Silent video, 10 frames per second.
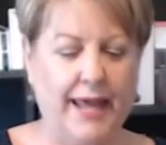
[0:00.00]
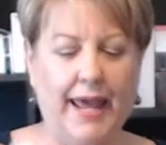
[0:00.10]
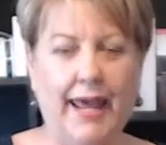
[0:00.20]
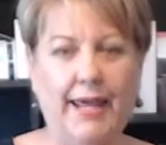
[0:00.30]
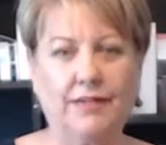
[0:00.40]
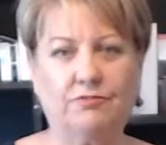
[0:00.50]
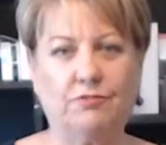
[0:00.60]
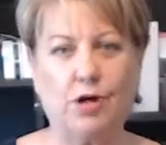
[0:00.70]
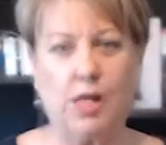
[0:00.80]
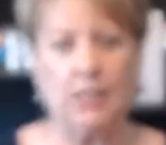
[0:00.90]
and
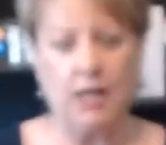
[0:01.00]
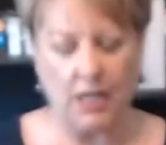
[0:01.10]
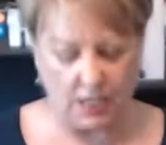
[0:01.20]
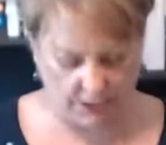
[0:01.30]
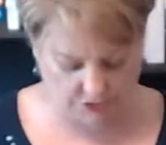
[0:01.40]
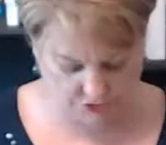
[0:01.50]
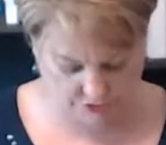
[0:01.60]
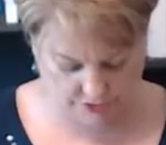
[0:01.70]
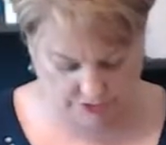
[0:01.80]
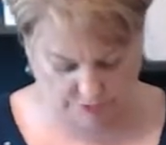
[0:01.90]
voila, you
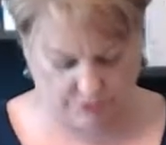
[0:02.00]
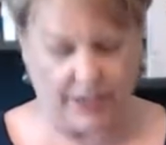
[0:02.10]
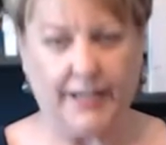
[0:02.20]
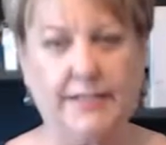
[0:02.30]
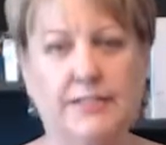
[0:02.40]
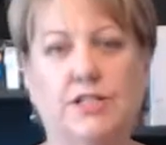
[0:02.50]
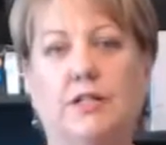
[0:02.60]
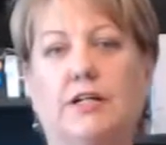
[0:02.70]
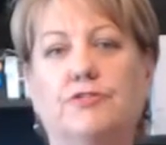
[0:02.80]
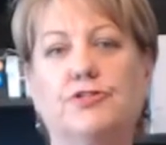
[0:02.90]
turn it over and
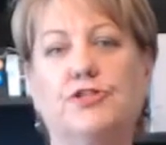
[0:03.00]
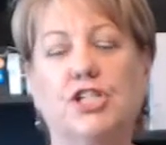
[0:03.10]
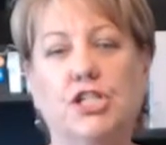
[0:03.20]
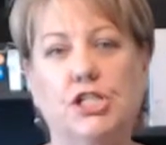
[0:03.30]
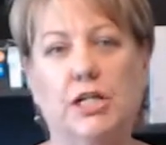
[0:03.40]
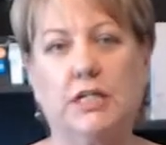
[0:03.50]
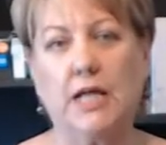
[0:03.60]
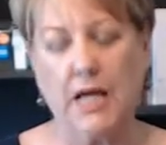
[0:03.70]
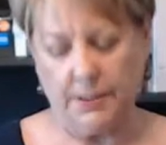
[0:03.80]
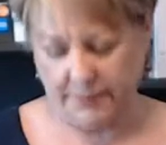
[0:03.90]
here's your cheat sheet,
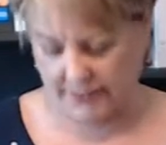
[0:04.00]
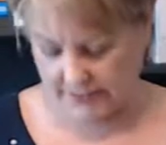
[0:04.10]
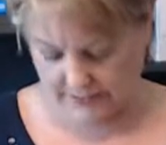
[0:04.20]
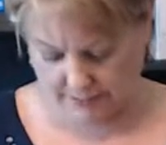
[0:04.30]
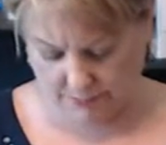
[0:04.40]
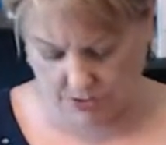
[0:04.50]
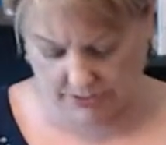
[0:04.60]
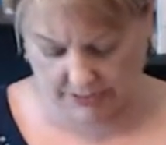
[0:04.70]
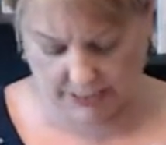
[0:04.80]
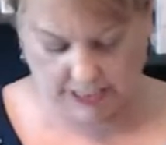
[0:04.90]
because they mark
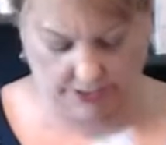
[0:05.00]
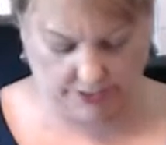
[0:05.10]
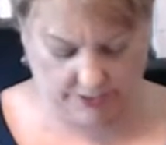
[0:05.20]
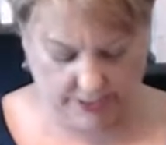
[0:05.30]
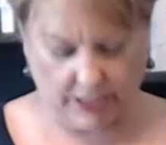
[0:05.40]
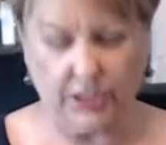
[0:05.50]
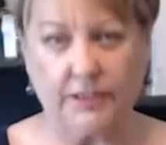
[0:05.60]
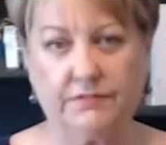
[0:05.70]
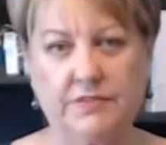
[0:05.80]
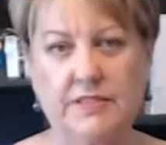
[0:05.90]
it here. You
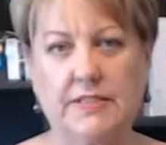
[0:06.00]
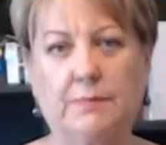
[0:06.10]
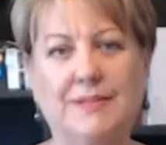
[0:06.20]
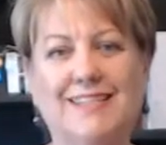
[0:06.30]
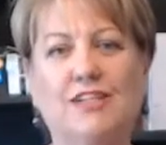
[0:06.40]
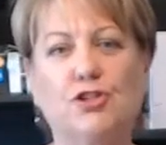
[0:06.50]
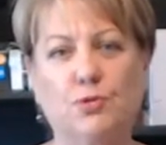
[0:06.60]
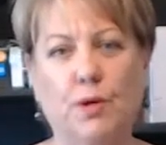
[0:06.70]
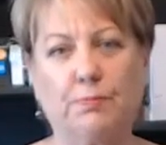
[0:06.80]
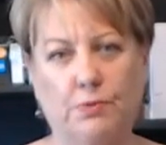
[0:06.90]
lift this up, it tells
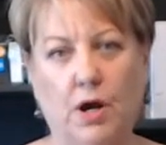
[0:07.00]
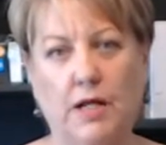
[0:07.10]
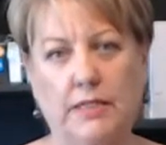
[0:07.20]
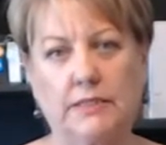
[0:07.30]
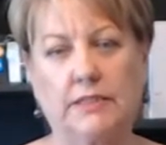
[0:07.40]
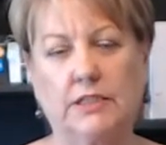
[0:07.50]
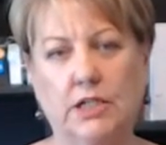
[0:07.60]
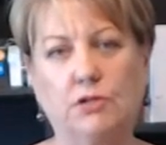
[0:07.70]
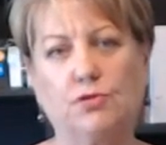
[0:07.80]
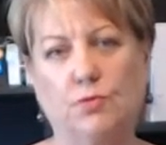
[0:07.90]
you what product
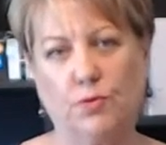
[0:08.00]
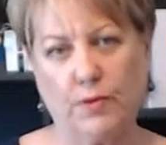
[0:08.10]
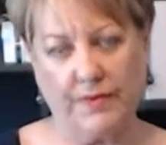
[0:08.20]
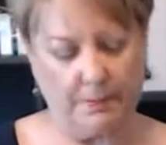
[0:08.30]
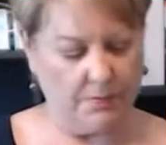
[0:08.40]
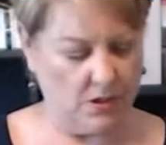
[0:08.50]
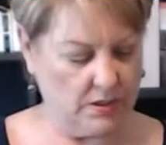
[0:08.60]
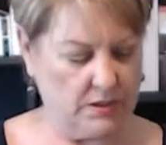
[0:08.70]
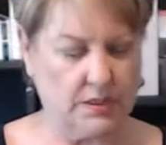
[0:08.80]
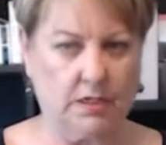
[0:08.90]
goes with what they
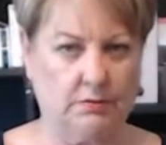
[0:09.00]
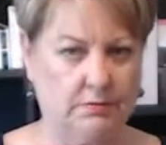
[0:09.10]
mark. So